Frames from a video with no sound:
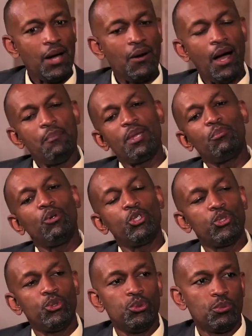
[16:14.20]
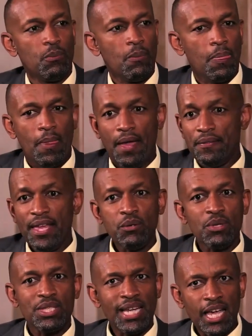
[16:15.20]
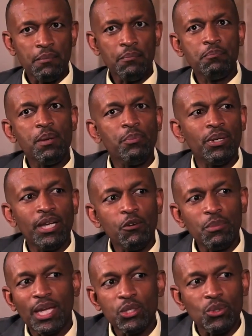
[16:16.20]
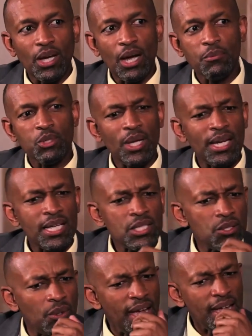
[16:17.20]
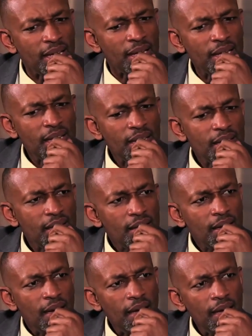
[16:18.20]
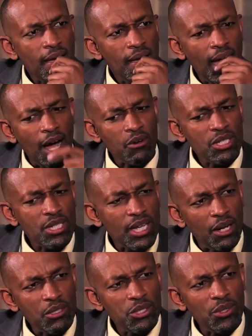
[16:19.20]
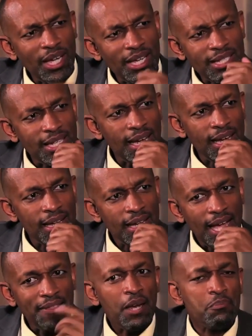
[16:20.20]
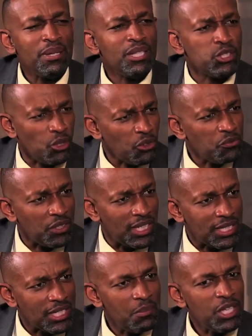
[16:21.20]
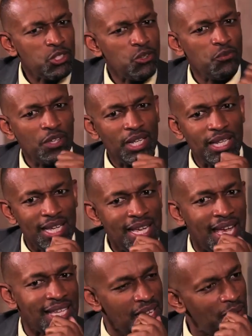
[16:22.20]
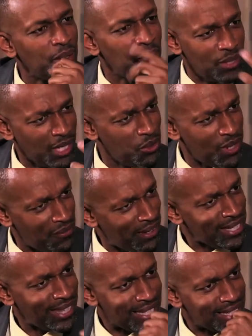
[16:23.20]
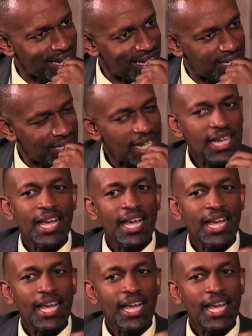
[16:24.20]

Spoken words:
now I'm able to, and then with time, people now begin to come to you and ask you, hey, how did you get here? And that builds confidence. It makes you feel, hey, kuna kitu nafanya, that's right.